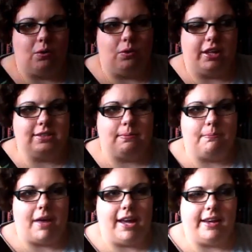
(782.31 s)
that's
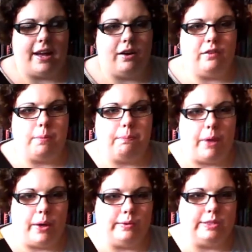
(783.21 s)
made out of the
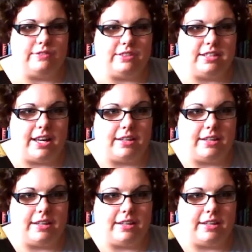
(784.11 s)
bones of a dead